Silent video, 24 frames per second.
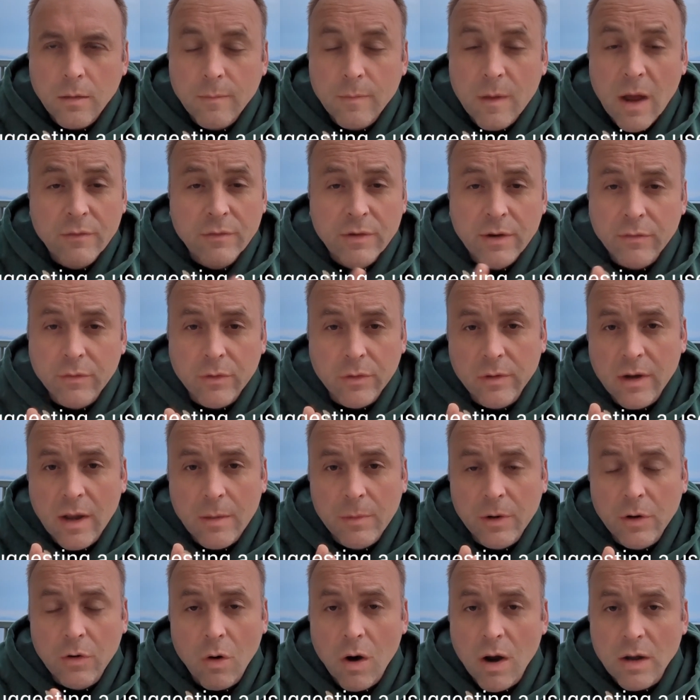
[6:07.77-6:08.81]
I've never come
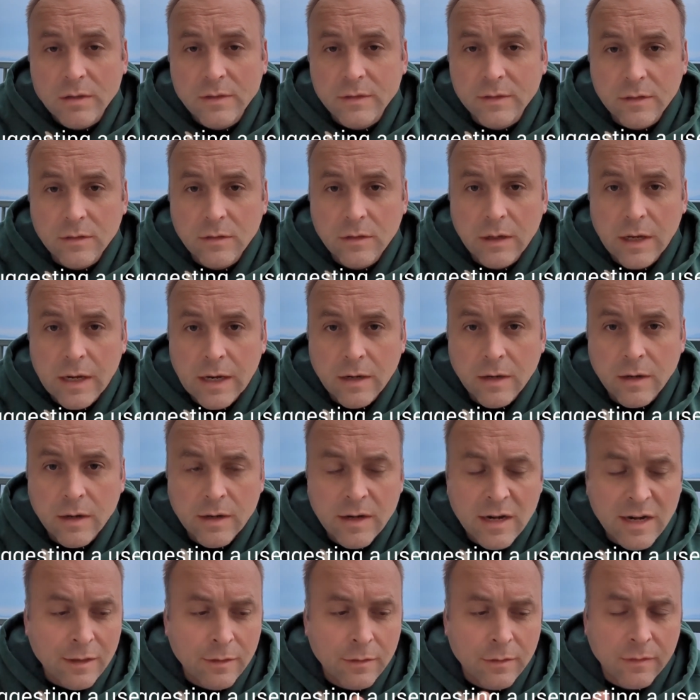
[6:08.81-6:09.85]
across it in
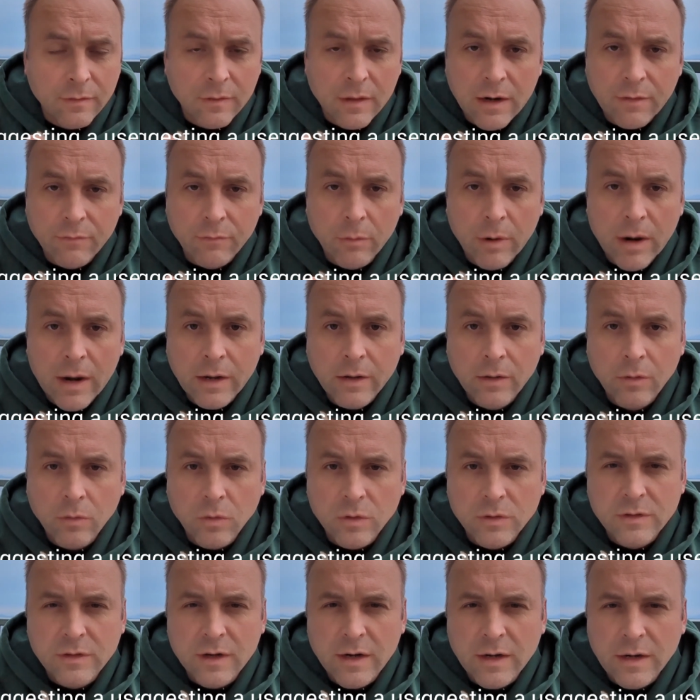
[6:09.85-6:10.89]
anything that I've read or
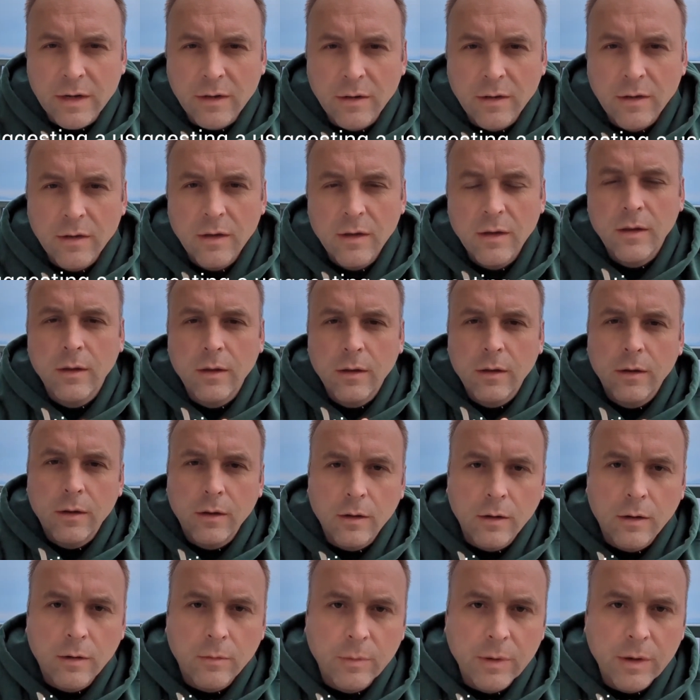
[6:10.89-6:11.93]
studied
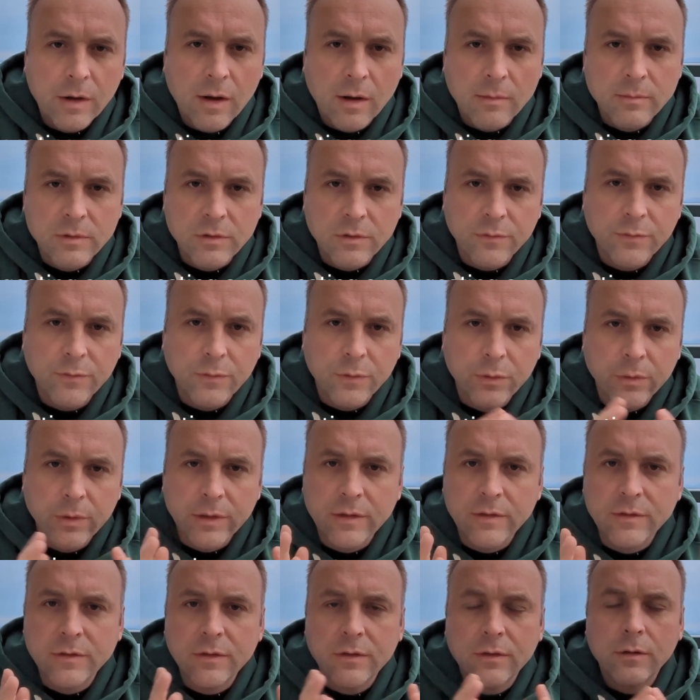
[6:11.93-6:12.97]
when it comes to
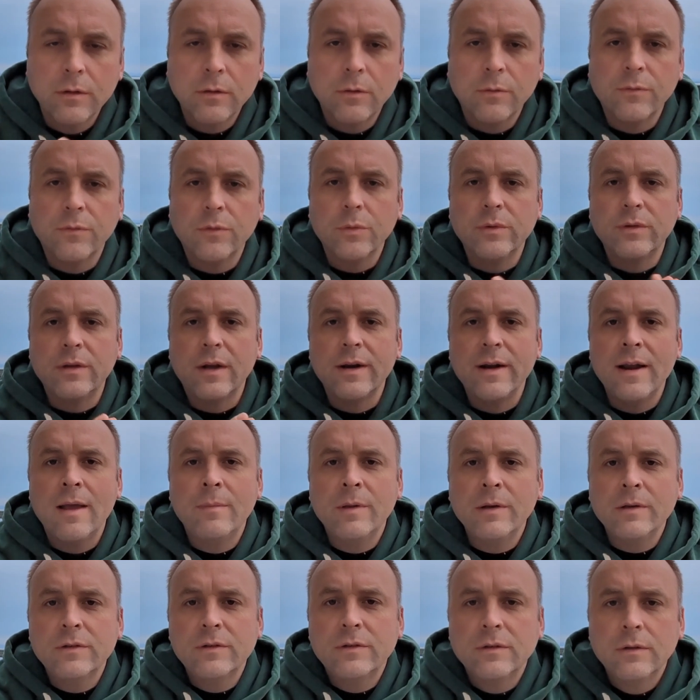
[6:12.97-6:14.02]
fluid
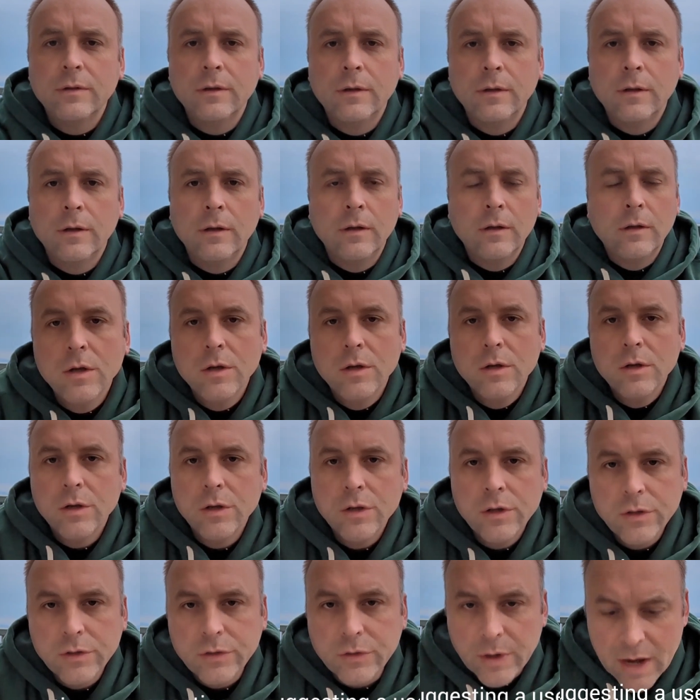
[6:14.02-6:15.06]
dynamics.
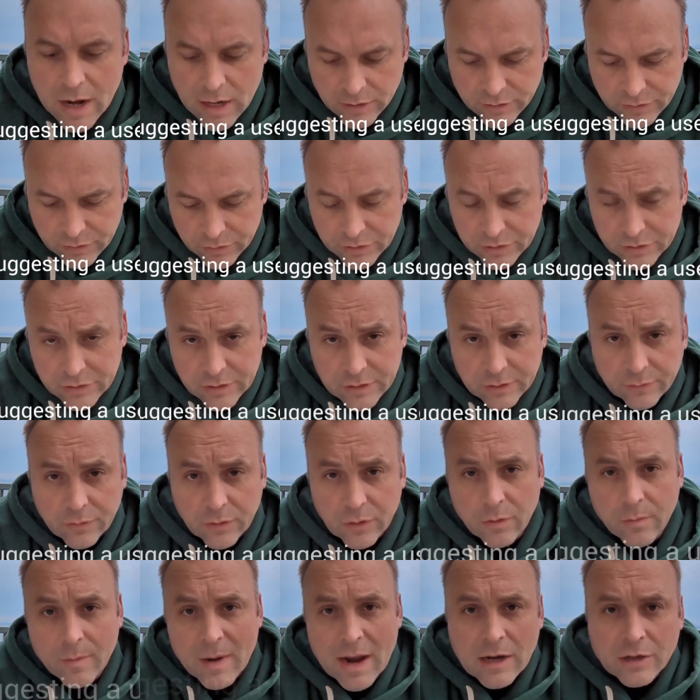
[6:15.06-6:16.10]
So just if
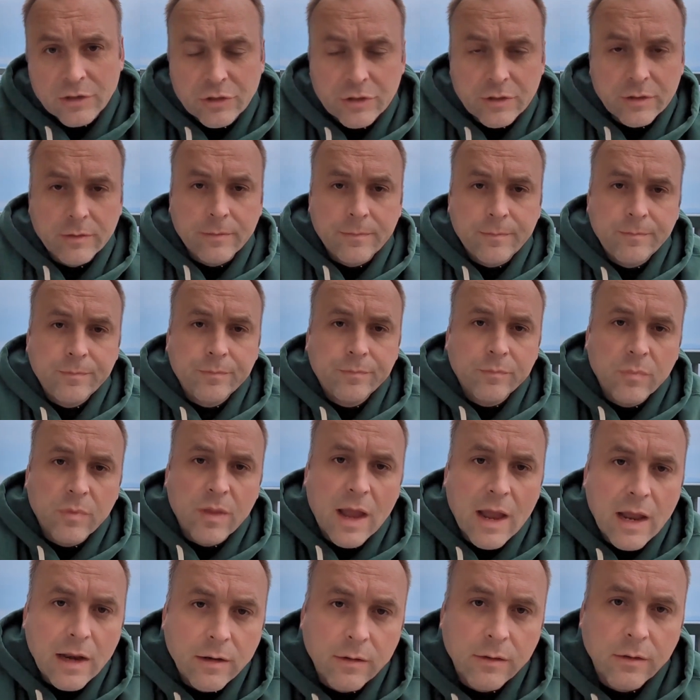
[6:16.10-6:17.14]
you imagine
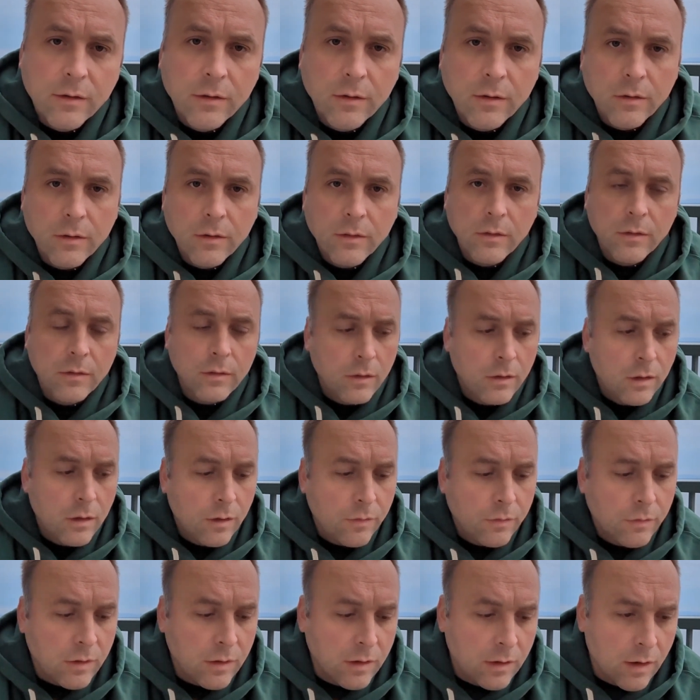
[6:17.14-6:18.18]
that
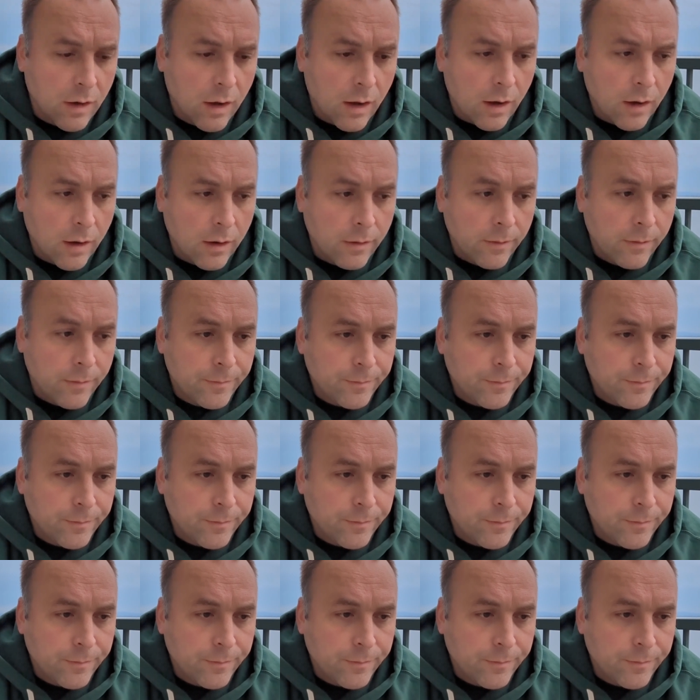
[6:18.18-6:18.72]
the